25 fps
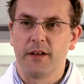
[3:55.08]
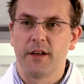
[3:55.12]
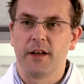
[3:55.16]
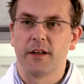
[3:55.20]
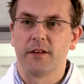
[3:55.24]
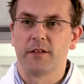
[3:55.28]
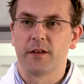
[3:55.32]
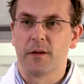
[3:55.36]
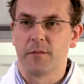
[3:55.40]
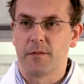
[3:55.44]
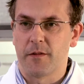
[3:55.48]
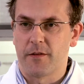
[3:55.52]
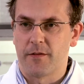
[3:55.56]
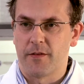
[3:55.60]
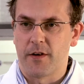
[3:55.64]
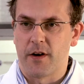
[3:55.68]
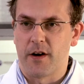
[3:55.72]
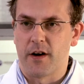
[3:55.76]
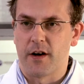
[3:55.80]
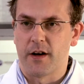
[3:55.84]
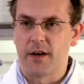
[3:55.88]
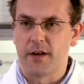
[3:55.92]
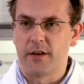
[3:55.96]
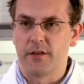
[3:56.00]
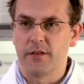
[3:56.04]

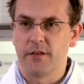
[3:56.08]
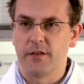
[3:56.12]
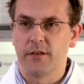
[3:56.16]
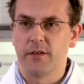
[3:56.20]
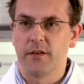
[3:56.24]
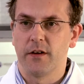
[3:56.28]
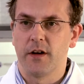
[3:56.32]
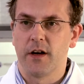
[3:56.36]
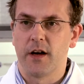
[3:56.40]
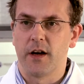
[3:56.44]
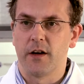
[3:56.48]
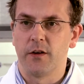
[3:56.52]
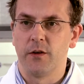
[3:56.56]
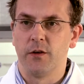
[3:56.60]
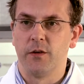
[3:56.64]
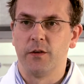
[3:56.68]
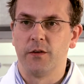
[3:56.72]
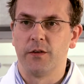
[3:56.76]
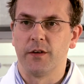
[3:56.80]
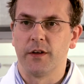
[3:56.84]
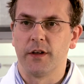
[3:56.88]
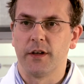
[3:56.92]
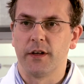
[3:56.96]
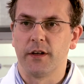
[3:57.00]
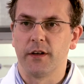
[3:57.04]
exemplified
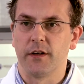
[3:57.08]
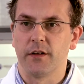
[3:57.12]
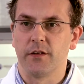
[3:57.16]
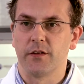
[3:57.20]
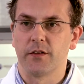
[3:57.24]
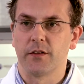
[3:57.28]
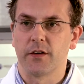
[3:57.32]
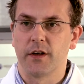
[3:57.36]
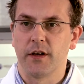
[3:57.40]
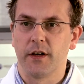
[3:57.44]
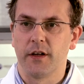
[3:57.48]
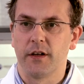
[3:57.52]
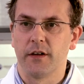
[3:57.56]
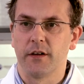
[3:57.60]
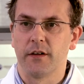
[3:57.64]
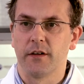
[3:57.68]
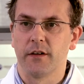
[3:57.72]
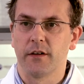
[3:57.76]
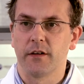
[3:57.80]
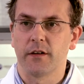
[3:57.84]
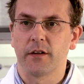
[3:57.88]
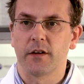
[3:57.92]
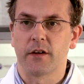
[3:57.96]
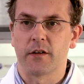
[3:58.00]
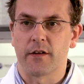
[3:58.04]
using skin
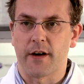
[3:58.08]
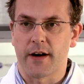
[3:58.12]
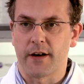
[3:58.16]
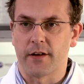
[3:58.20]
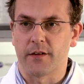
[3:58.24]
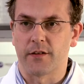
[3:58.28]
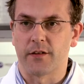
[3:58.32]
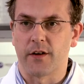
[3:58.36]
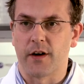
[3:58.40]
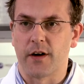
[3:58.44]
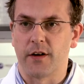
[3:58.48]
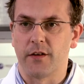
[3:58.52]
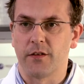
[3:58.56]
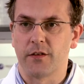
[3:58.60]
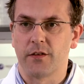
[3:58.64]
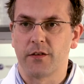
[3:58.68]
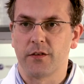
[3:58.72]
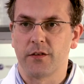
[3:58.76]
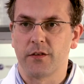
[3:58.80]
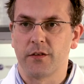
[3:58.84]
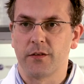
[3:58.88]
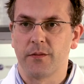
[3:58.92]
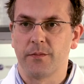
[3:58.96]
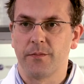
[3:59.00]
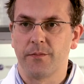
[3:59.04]

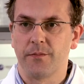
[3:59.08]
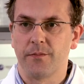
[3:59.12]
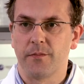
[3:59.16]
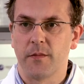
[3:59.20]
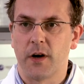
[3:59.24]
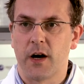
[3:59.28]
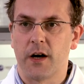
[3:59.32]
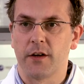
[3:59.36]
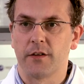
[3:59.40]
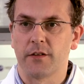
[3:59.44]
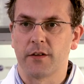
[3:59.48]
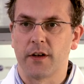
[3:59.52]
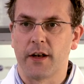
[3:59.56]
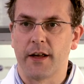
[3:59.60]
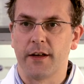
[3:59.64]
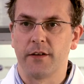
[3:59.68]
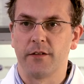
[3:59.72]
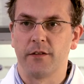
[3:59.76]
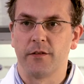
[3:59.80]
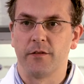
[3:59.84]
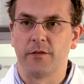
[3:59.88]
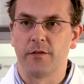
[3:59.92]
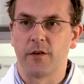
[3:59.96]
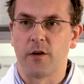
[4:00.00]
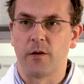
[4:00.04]
keratinocytes
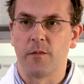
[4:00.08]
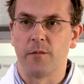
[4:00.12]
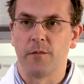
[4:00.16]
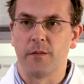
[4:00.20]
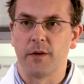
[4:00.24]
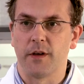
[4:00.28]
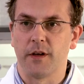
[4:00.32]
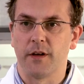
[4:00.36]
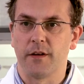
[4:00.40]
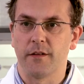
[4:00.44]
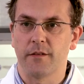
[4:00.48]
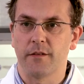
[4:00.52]
isolated from the